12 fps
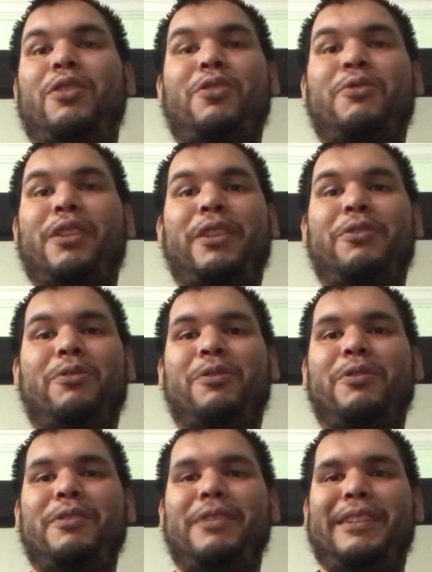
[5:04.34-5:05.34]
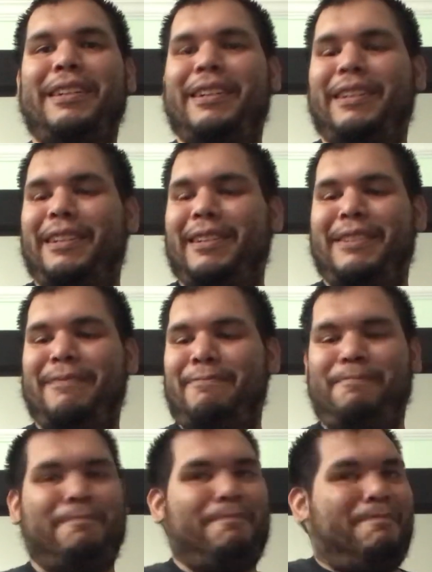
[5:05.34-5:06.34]
look really cool and
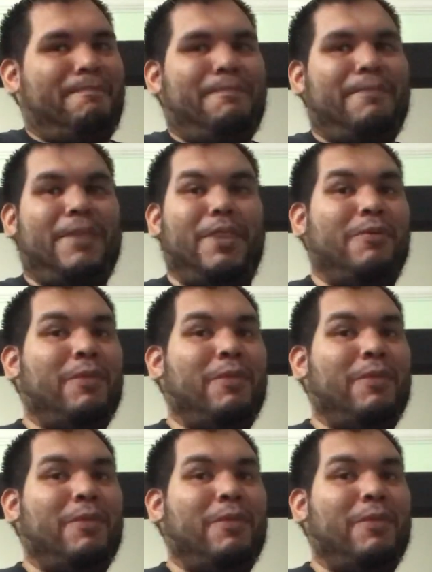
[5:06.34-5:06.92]
you